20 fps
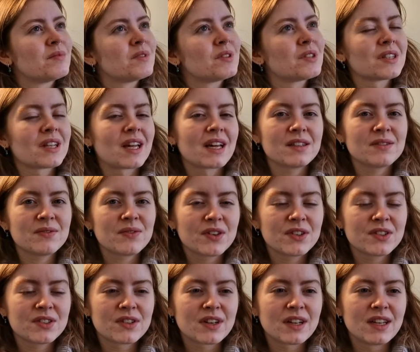So that's
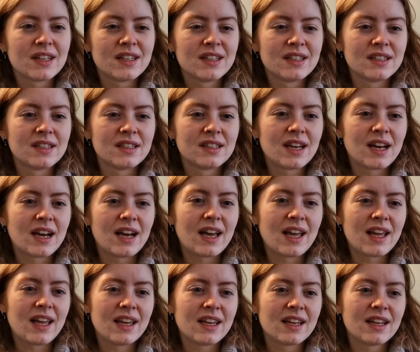frustrating.
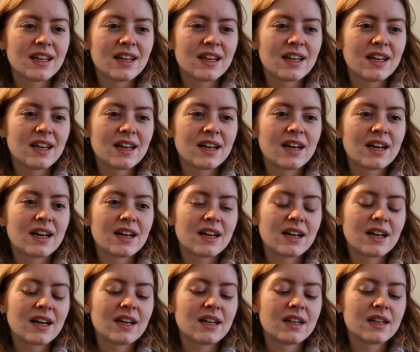I
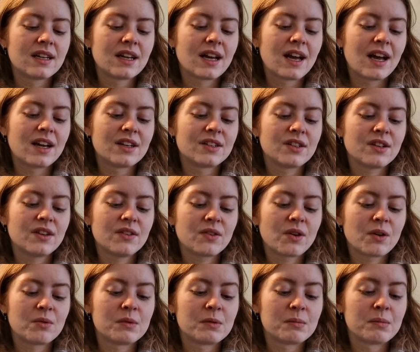should have
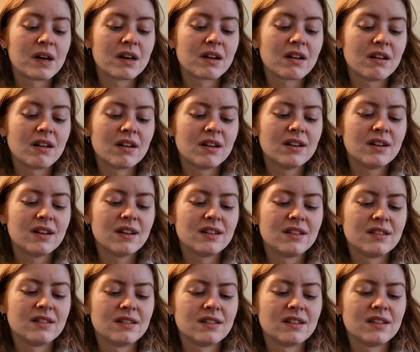gone with my gut,
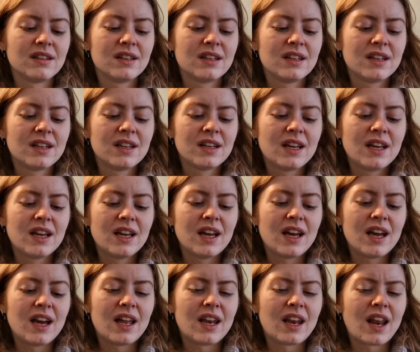and
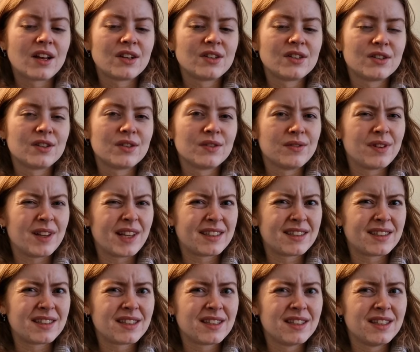I should have
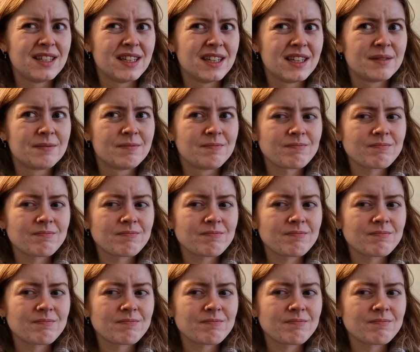lengthened it.